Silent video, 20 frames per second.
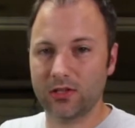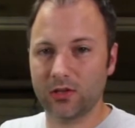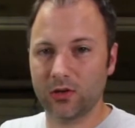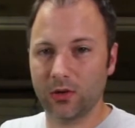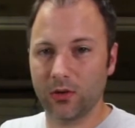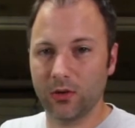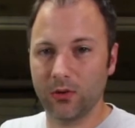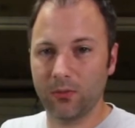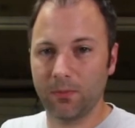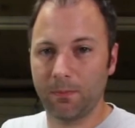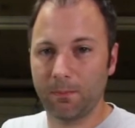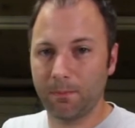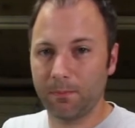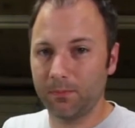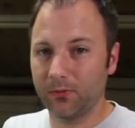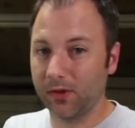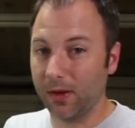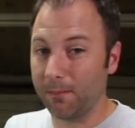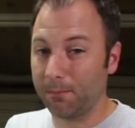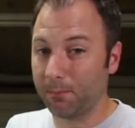screw
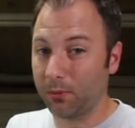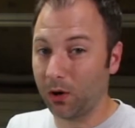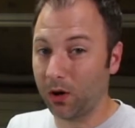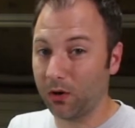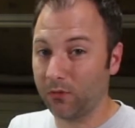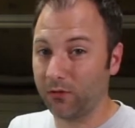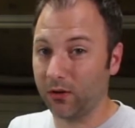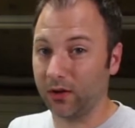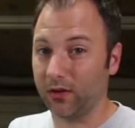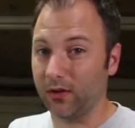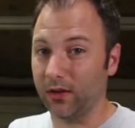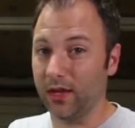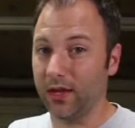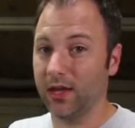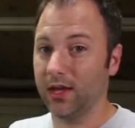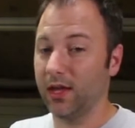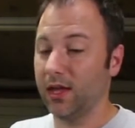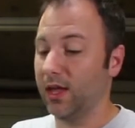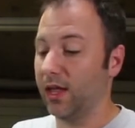set perfectly